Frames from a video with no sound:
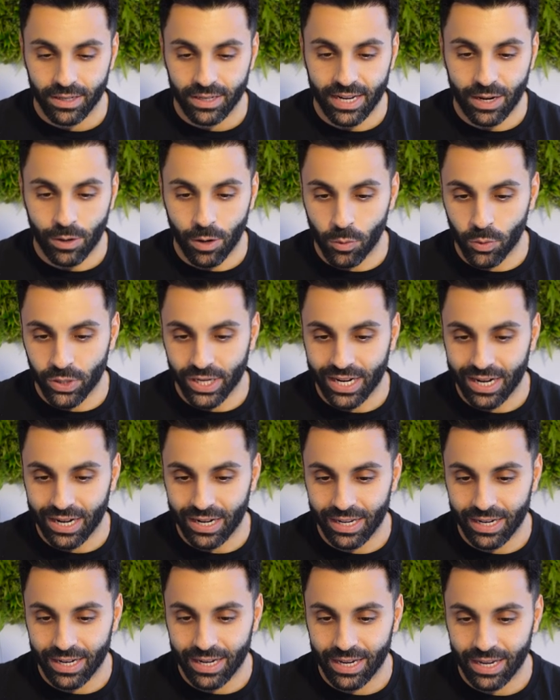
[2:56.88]
Now I want to
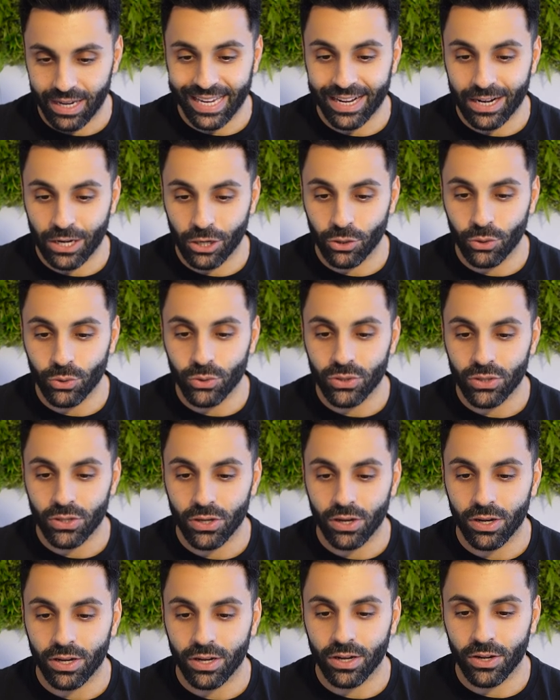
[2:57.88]
click include
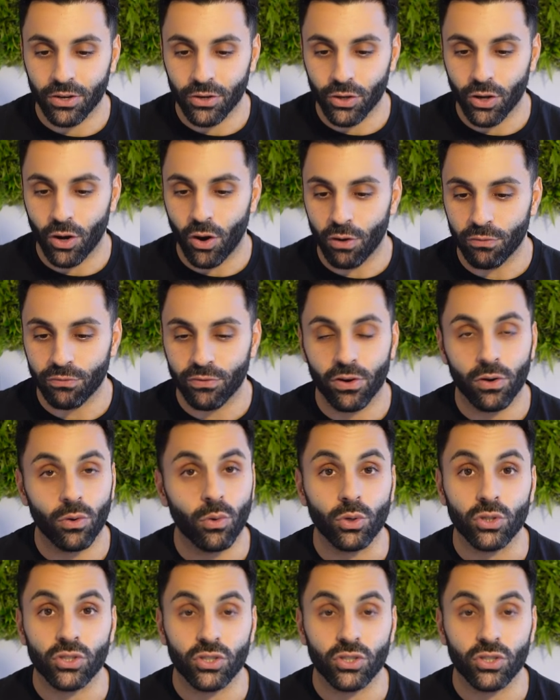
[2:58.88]
under offer or